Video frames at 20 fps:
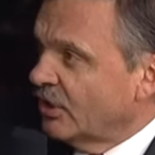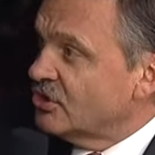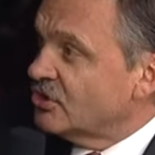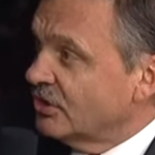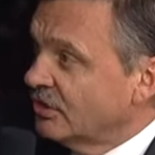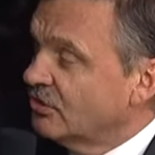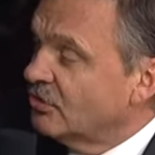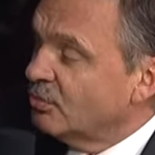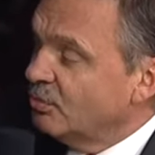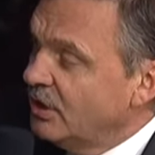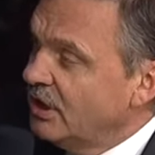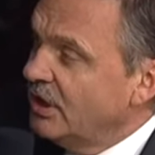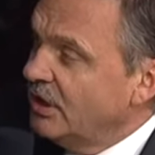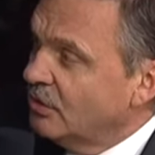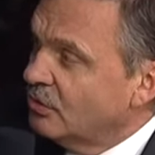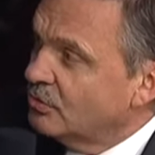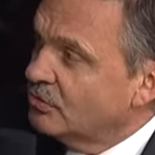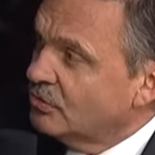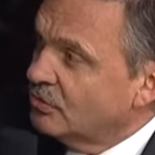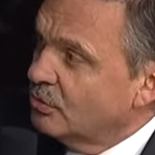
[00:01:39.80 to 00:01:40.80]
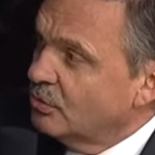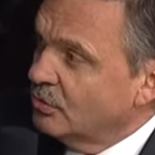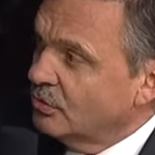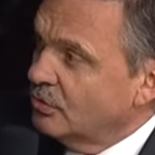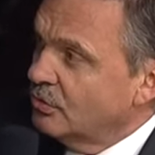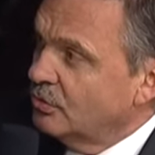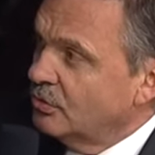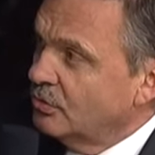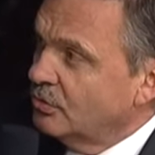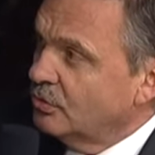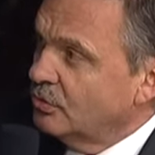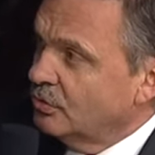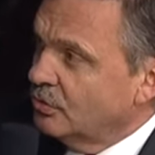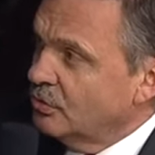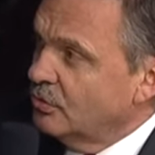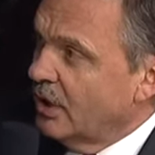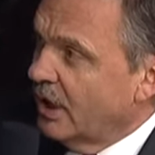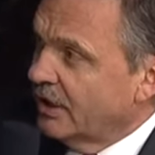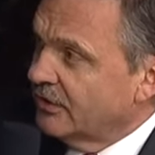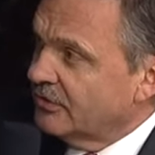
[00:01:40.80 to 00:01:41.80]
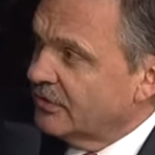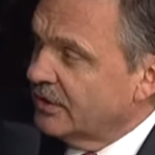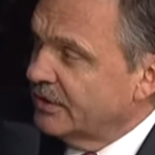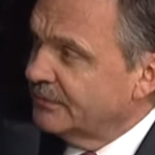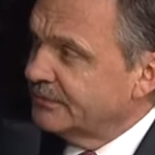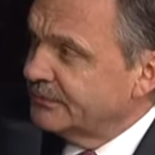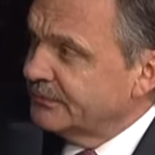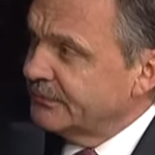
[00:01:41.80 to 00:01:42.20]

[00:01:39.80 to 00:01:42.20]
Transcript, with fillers: questions we need to, to, to, to ask.